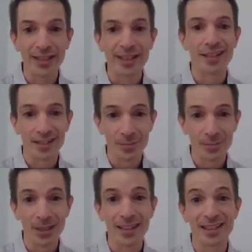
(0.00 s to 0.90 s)
and in
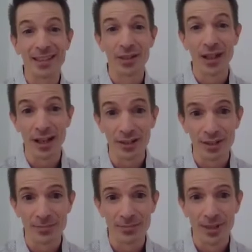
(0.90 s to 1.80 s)
some cases even
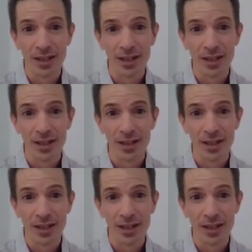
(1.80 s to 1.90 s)
higher.